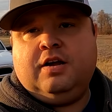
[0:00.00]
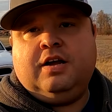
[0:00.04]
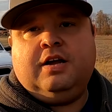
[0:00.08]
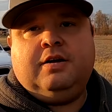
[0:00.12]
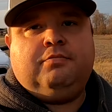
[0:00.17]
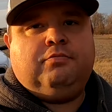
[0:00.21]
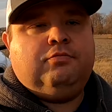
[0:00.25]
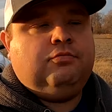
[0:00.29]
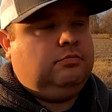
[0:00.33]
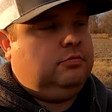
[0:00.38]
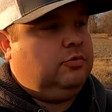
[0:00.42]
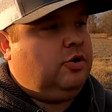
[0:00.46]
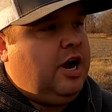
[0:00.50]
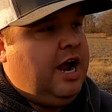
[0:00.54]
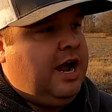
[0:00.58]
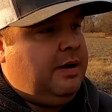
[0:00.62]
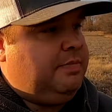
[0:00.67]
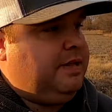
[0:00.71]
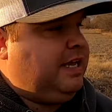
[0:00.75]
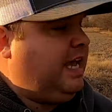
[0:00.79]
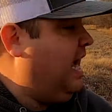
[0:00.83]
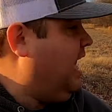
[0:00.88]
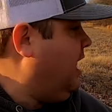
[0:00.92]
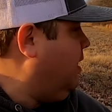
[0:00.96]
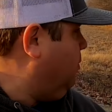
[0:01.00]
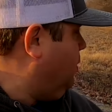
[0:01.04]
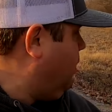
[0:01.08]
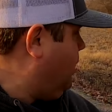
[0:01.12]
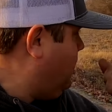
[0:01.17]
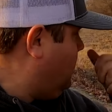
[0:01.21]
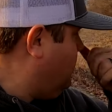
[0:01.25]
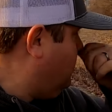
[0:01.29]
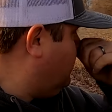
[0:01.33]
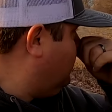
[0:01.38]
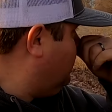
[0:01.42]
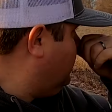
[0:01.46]
I grabbed the camera.
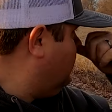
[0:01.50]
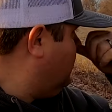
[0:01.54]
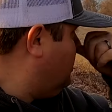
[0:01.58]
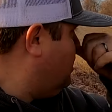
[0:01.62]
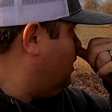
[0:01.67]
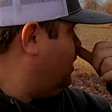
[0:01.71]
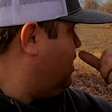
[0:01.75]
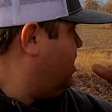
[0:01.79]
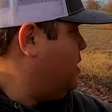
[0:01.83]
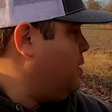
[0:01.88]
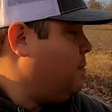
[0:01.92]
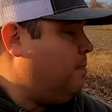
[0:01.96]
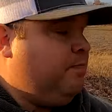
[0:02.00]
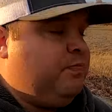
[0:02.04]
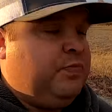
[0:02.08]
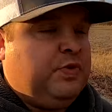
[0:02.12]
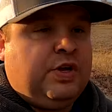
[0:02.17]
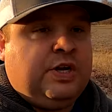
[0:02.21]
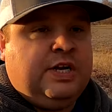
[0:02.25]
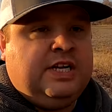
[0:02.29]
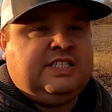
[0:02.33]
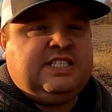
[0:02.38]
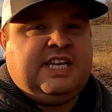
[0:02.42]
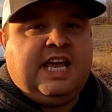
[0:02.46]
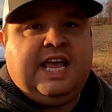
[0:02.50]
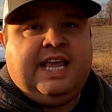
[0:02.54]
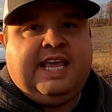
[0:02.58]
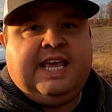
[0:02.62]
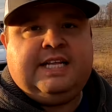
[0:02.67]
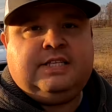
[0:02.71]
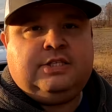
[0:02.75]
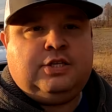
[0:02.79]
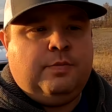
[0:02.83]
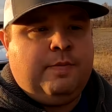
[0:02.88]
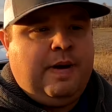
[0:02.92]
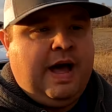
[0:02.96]
I'm gonna take
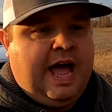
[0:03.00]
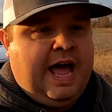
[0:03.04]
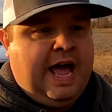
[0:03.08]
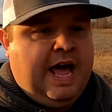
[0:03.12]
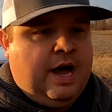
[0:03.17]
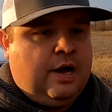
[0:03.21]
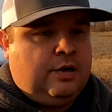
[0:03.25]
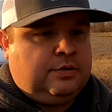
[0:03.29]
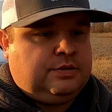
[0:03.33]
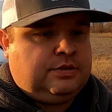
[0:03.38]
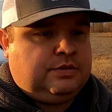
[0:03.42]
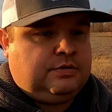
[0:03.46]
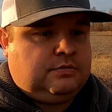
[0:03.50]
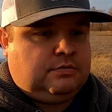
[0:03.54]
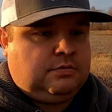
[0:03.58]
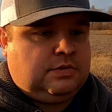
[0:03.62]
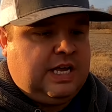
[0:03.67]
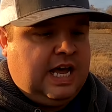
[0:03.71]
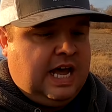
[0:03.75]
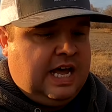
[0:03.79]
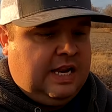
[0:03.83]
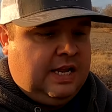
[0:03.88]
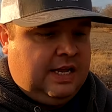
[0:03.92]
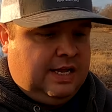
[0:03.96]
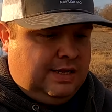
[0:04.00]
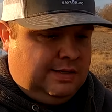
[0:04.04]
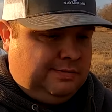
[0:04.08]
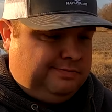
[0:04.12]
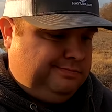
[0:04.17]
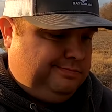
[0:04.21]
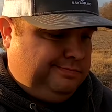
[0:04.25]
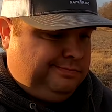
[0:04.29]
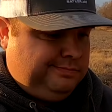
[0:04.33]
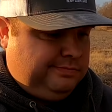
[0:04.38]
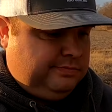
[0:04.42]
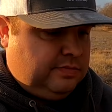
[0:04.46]
it to my house, kind of
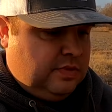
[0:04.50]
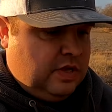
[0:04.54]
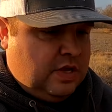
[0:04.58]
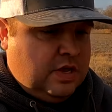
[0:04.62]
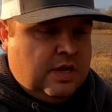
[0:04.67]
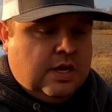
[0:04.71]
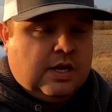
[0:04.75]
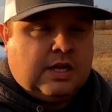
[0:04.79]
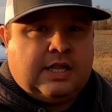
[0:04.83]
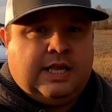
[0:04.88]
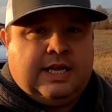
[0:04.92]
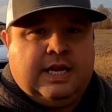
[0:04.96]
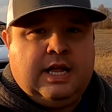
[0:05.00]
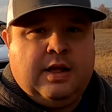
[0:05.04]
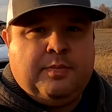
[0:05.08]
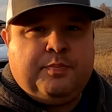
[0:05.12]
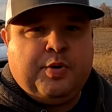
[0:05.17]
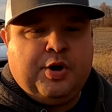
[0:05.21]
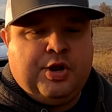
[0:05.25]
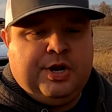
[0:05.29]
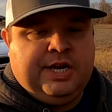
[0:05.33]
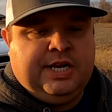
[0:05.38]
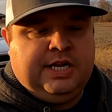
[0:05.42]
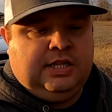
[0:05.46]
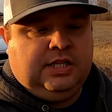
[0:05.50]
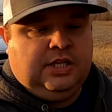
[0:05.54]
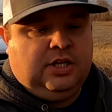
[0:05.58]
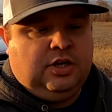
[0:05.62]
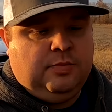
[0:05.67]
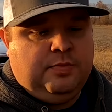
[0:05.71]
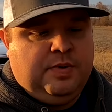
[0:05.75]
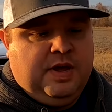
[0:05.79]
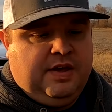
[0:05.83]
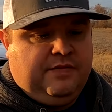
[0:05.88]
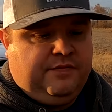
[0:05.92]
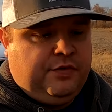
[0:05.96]
clean up on it a
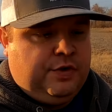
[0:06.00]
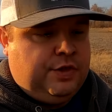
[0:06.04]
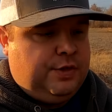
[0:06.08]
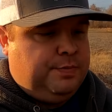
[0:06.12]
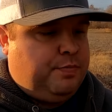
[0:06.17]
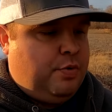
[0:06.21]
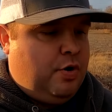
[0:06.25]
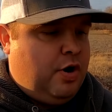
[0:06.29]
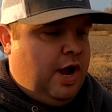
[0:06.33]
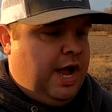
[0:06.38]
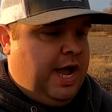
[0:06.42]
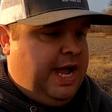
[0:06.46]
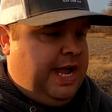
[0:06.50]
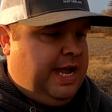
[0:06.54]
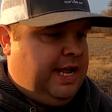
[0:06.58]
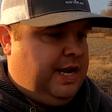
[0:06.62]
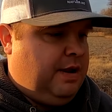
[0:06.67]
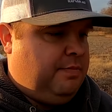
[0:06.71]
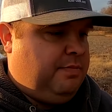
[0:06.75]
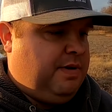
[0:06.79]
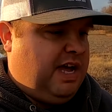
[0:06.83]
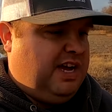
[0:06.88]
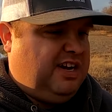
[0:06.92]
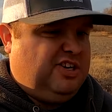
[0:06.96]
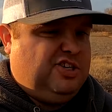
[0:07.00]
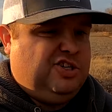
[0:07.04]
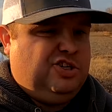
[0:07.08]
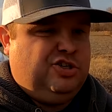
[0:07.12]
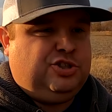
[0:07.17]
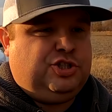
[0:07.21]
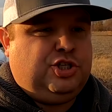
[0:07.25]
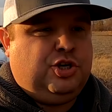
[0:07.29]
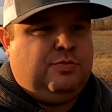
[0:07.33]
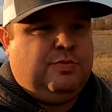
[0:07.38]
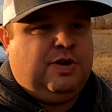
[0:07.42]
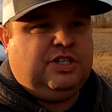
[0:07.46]
little bit for the parade. I'm not gonna do
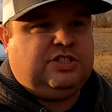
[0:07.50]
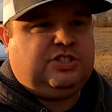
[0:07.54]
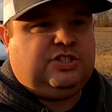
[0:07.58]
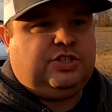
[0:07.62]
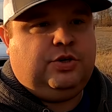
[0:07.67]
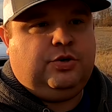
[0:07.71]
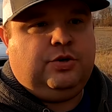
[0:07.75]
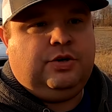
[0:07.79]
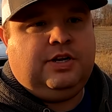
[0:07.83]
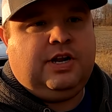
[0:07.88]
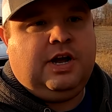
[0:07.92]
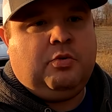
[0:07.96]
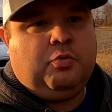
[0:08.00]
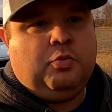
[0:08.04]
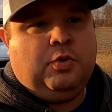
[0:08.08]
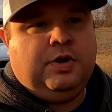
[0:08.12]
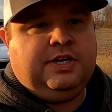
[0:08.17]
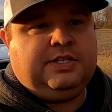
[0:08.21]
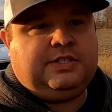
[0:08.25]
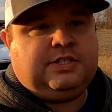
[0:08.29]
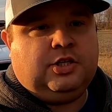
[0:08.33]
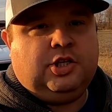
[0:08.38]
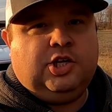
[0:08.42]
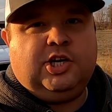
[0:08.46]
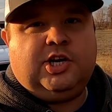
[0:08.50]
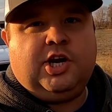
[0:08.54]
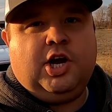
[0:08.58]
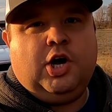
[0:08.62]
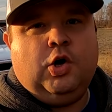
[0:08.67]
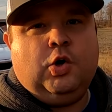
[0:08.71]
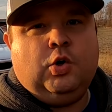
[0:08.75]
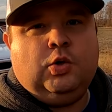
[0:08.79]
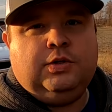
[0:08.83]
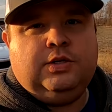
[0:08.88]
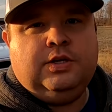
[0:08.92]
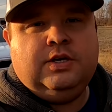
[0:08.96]
too much to it. I want it to look
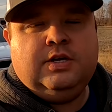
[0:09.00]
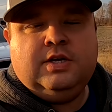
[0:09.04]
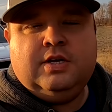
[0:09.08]
old.